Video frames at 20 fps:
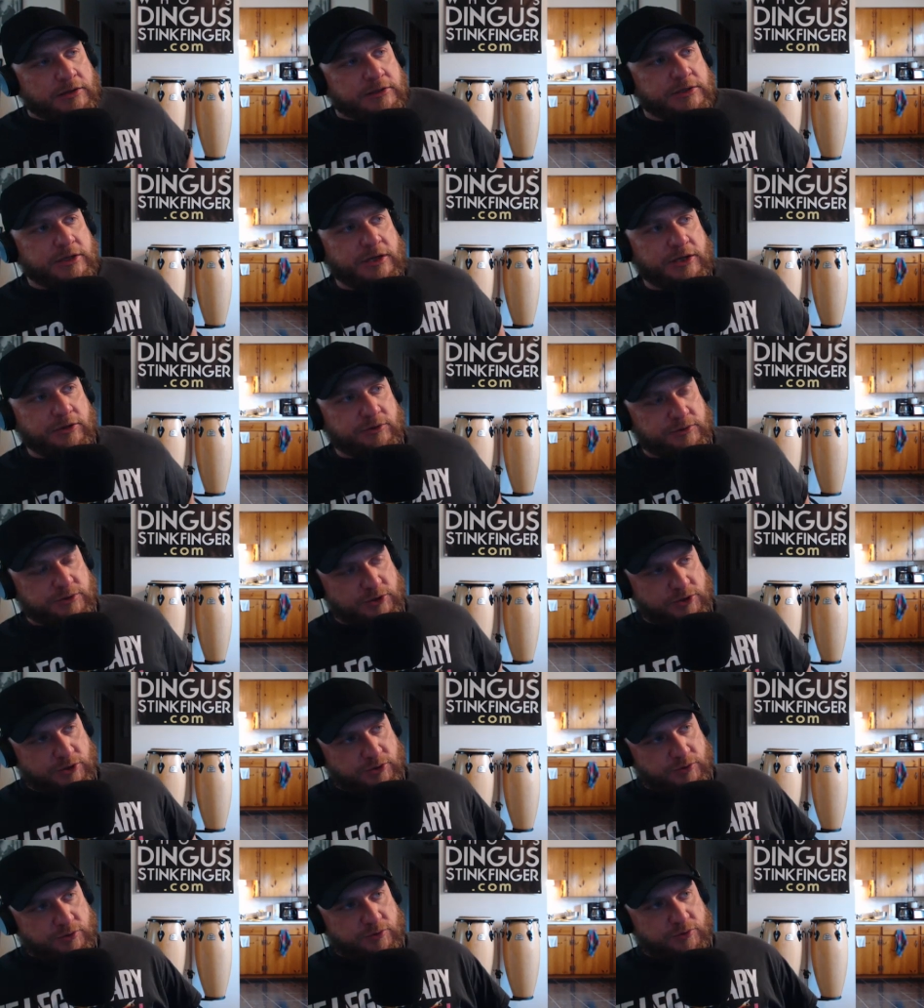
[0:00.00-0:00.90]
Said he used to
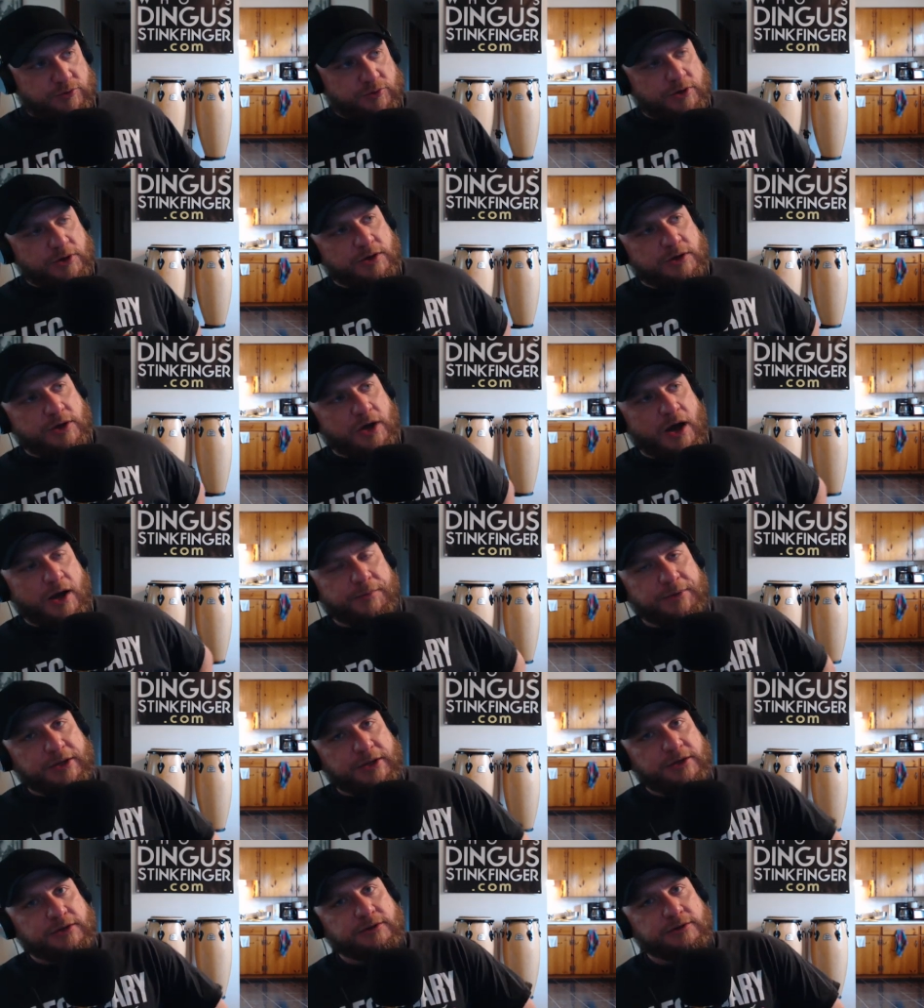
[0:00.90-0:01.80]
do
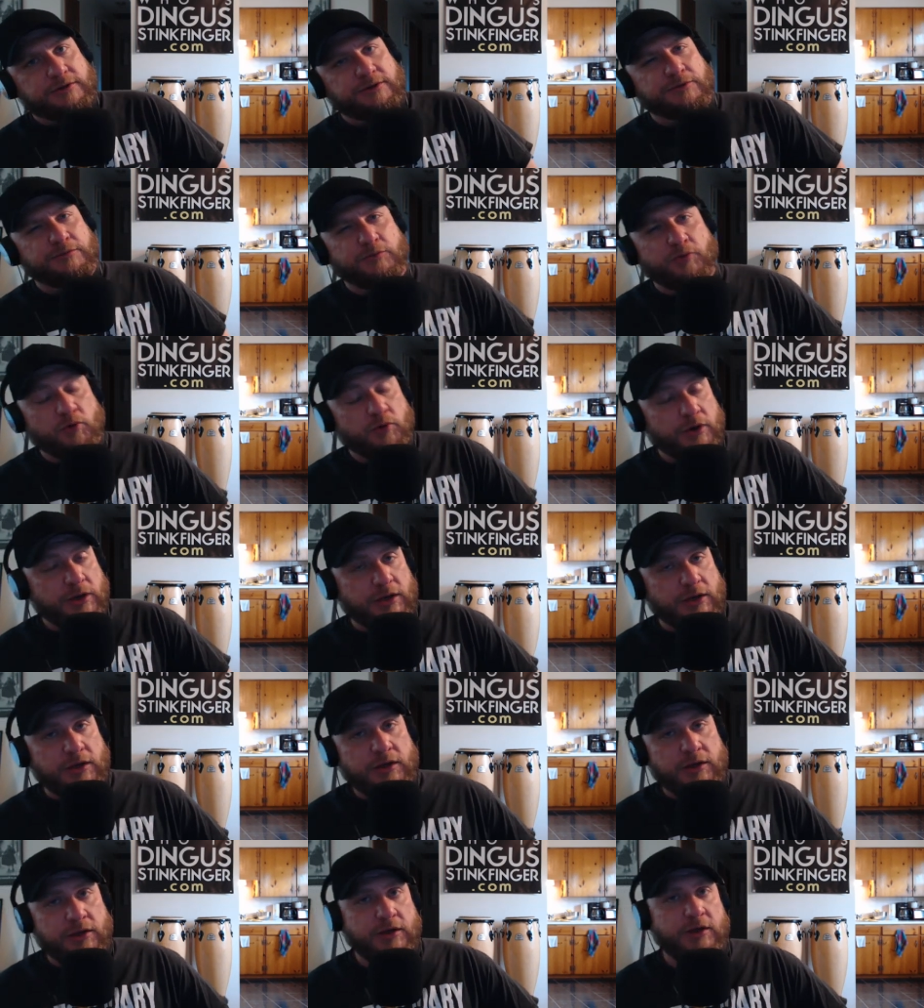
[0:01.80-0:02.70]
comedy in Des
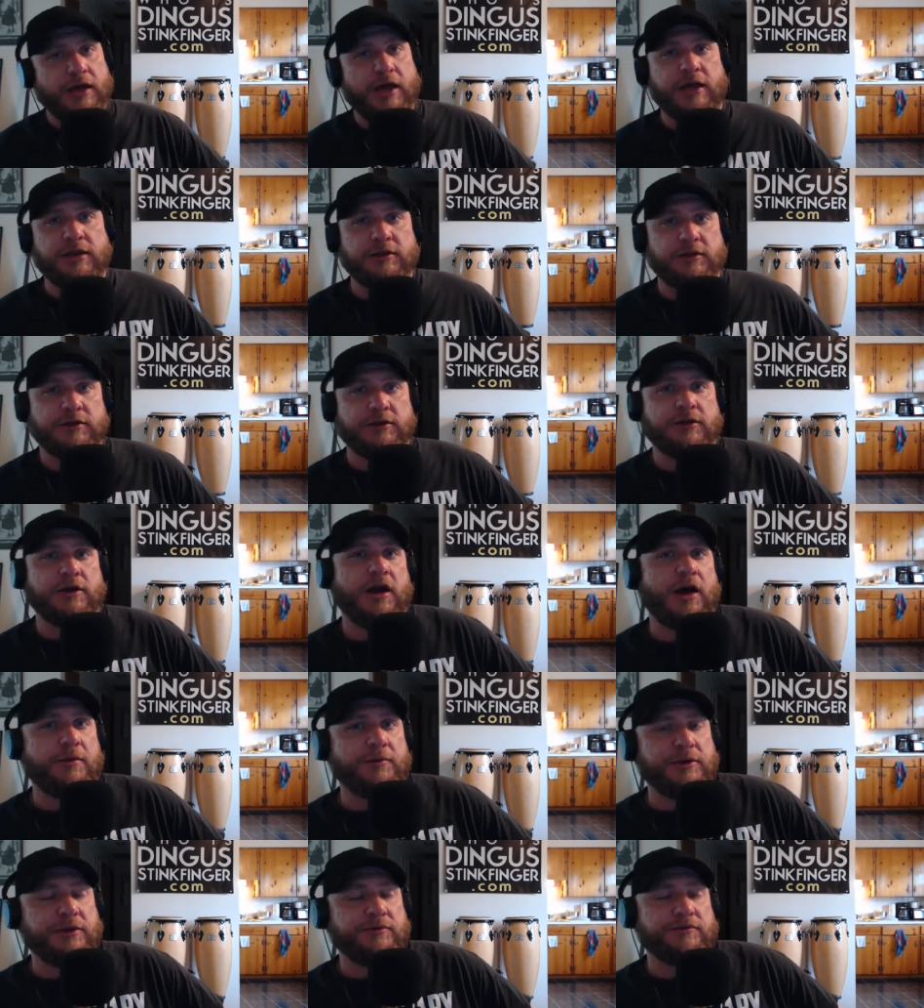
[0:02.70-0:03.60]
Moines, hadn't done
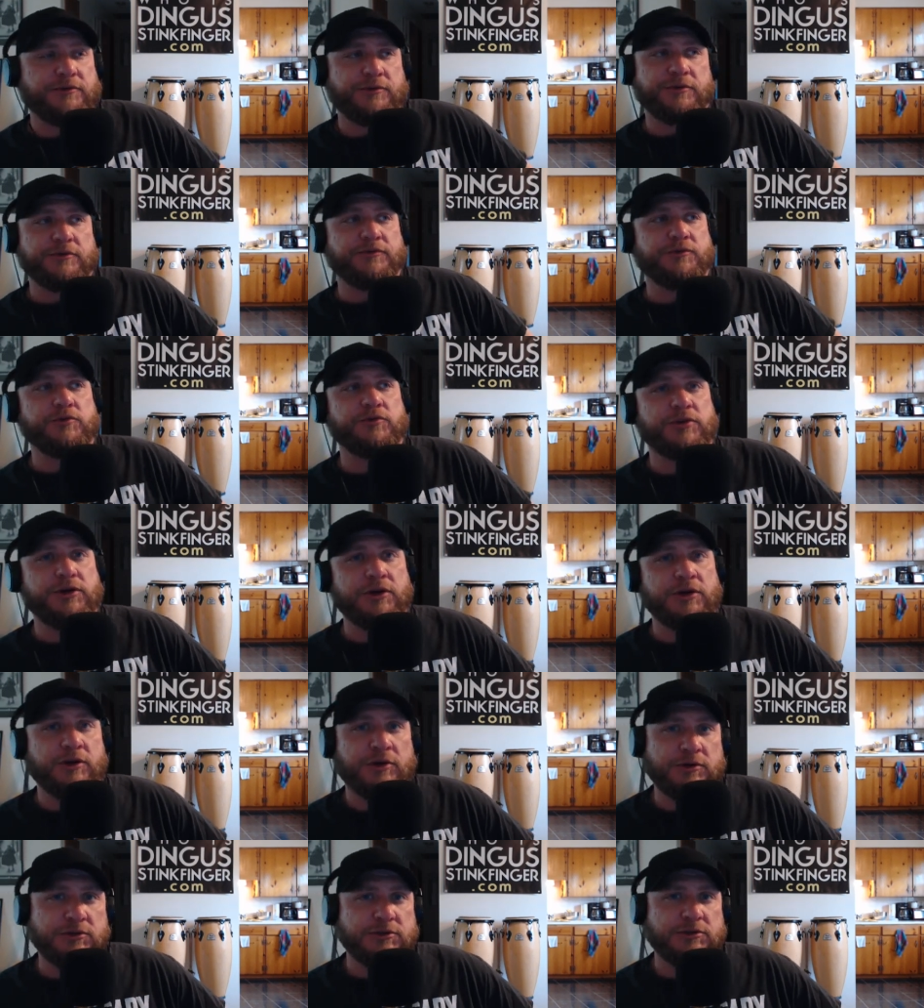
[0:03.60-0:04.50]
comedy for a few
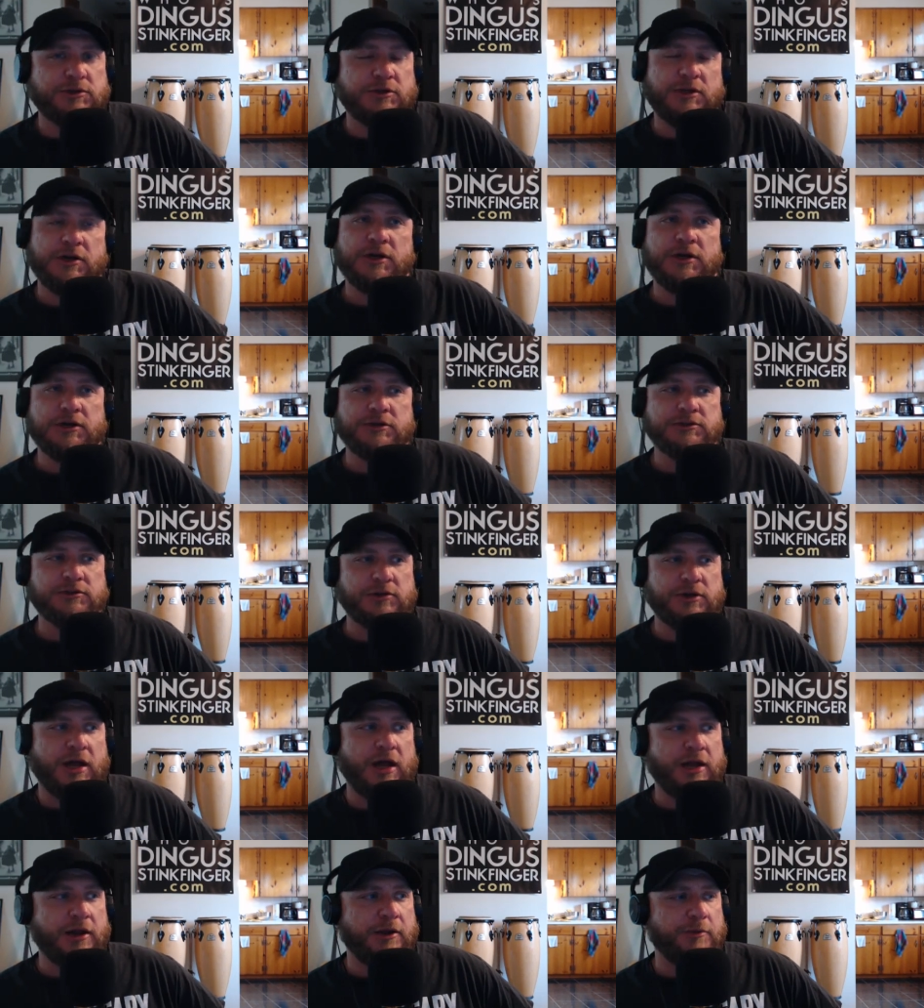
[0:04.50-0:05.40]
years, so
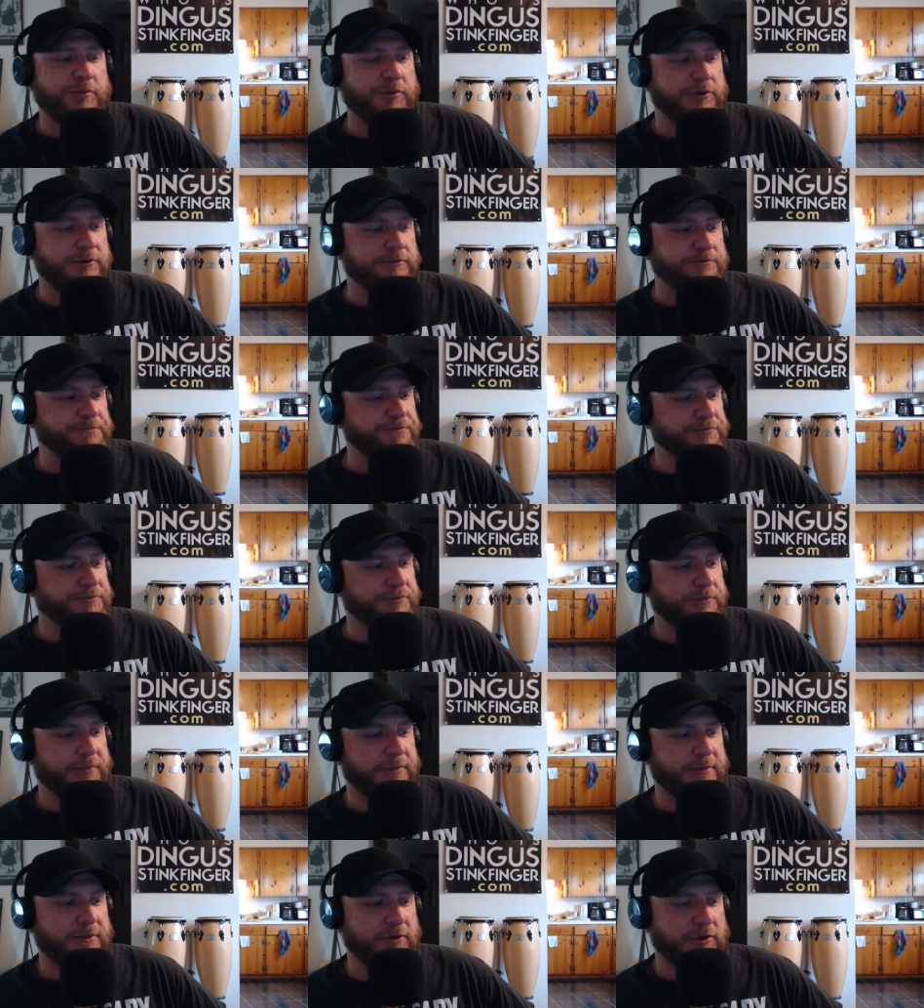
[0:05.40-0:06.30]
got up and
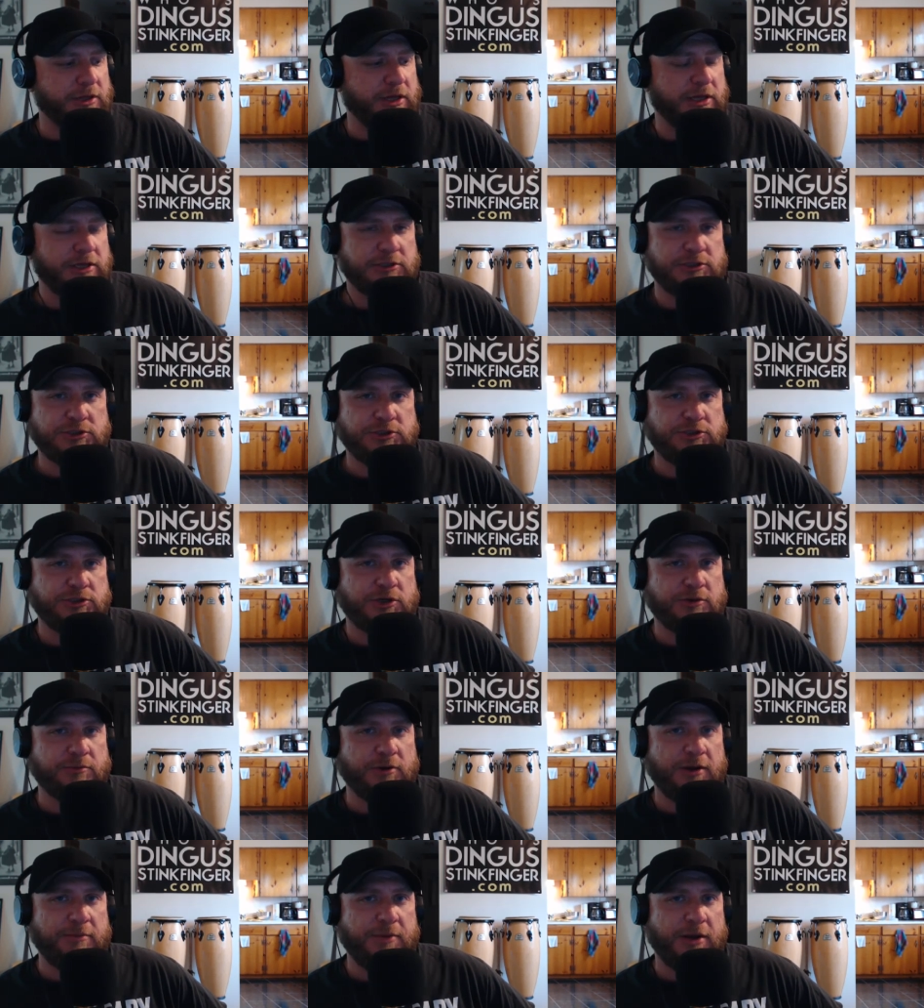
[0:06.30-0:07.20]
looked like he just
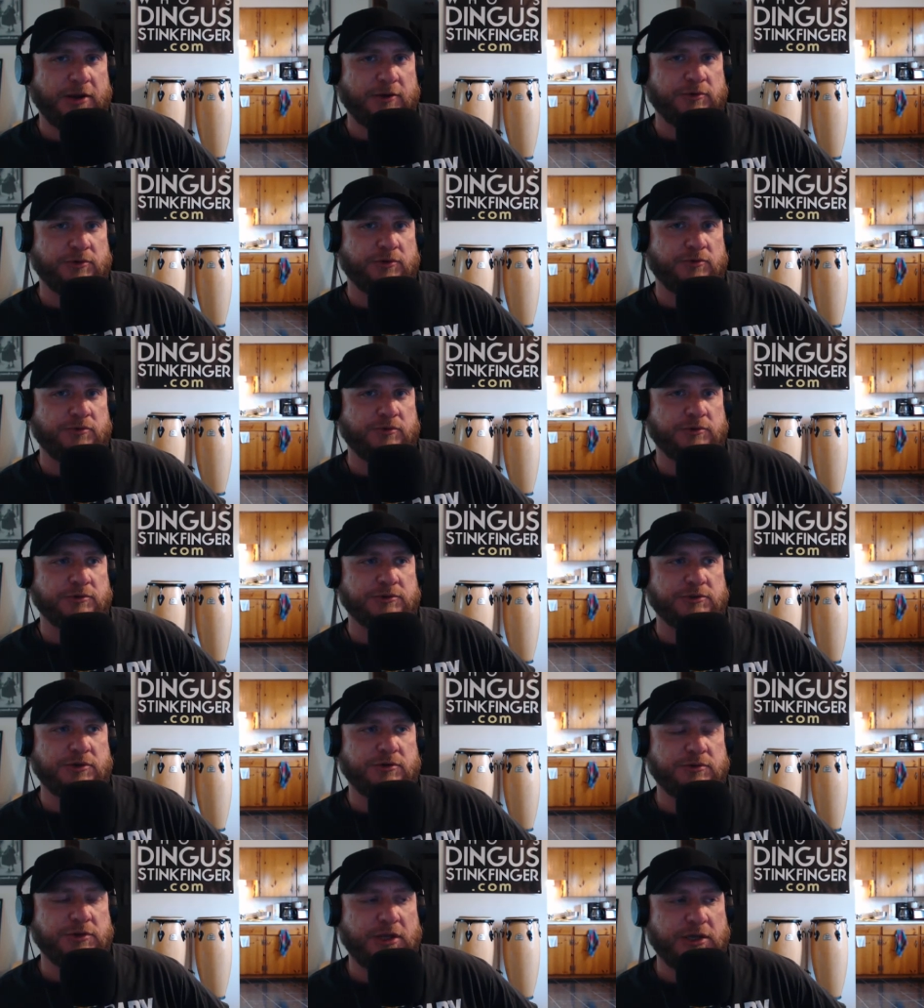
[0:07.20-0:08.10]
jumped right back on the horse.
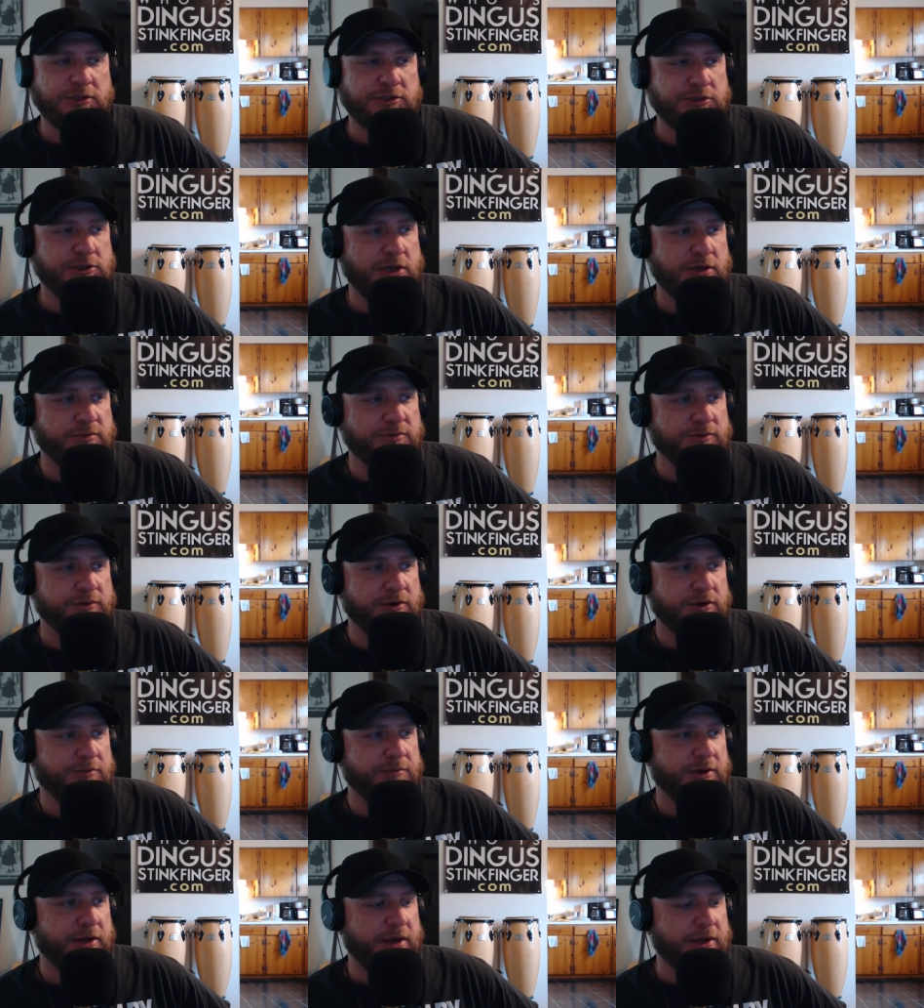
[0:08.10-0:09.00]
So thanks, James, for
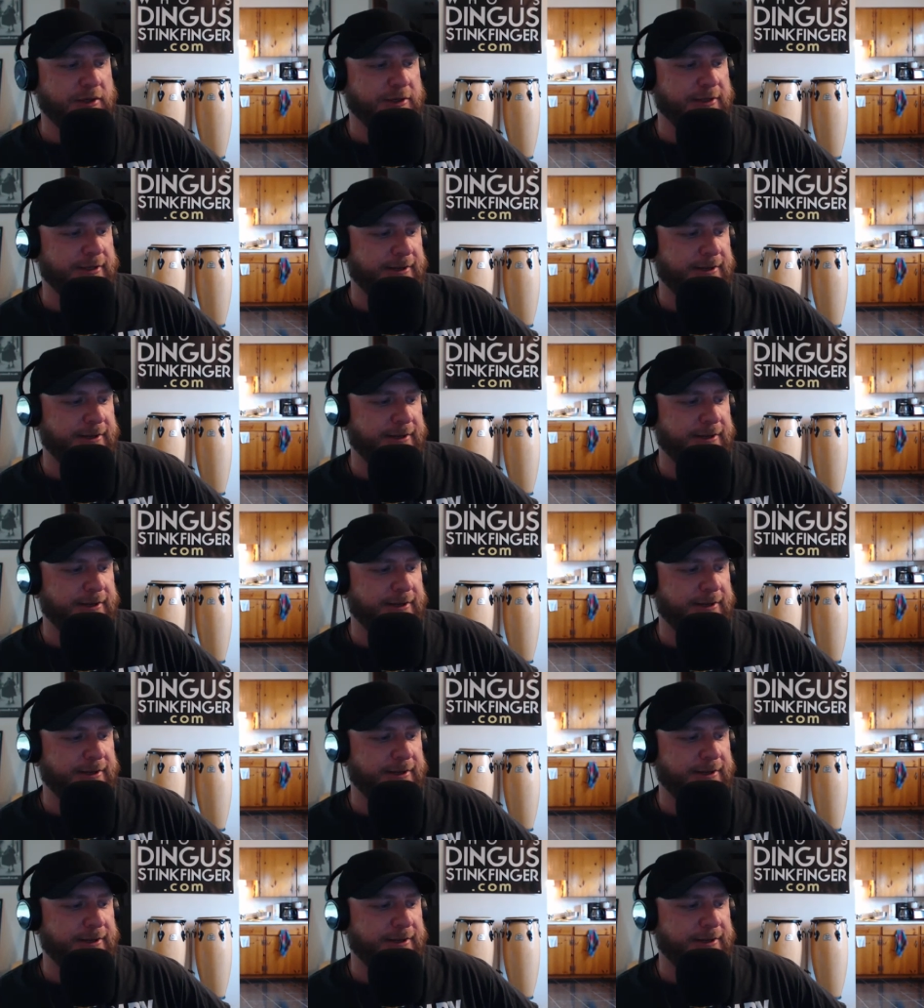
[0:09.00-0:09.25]
coming out.